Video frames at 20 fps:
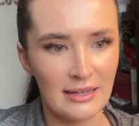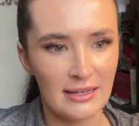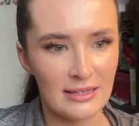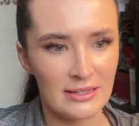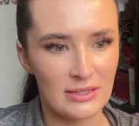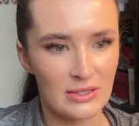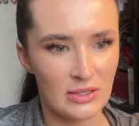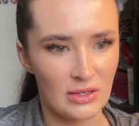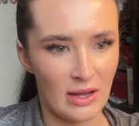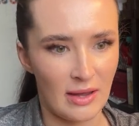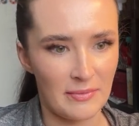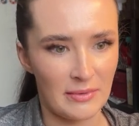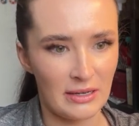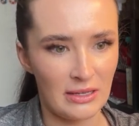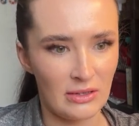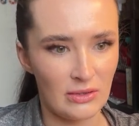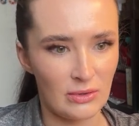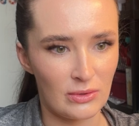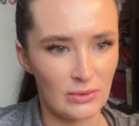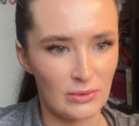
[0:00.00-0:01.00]
So I'm going
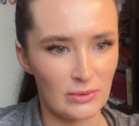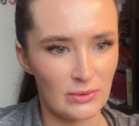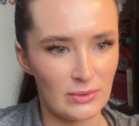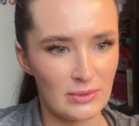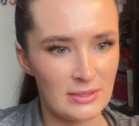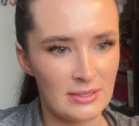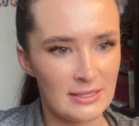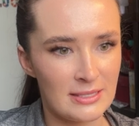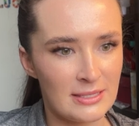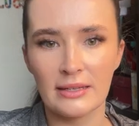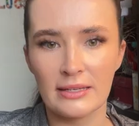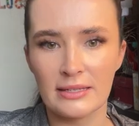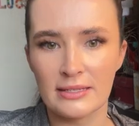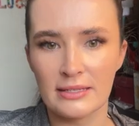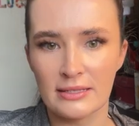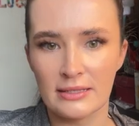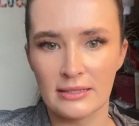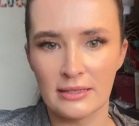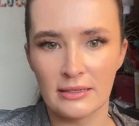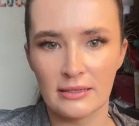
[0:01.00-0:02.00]
to use
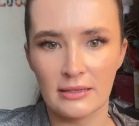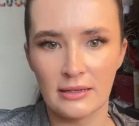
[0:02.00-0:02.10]
this